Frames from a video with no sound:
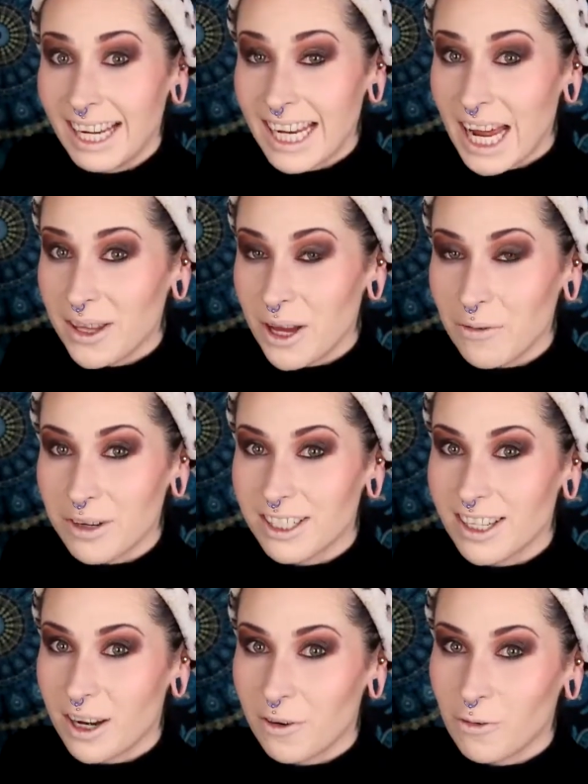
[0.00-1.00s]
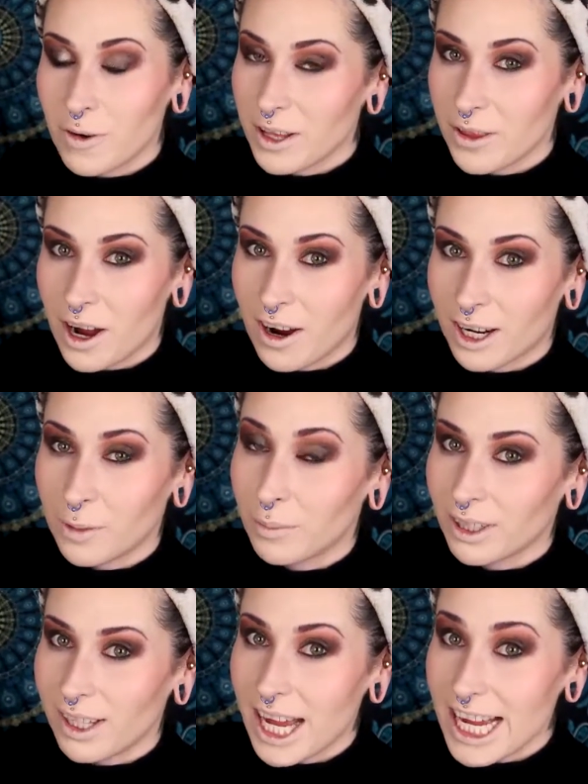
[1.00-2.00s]
Now that we're done with our
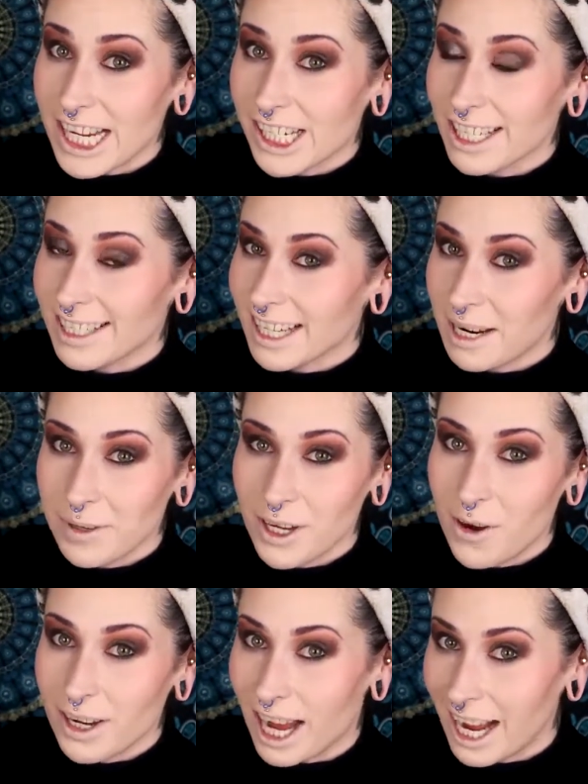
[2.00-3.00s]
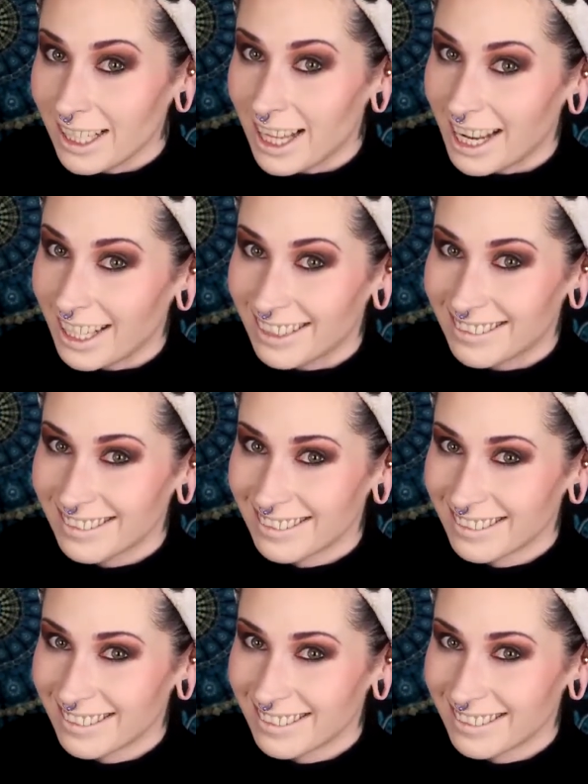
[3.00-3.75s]
blush, it's time to go and highlight.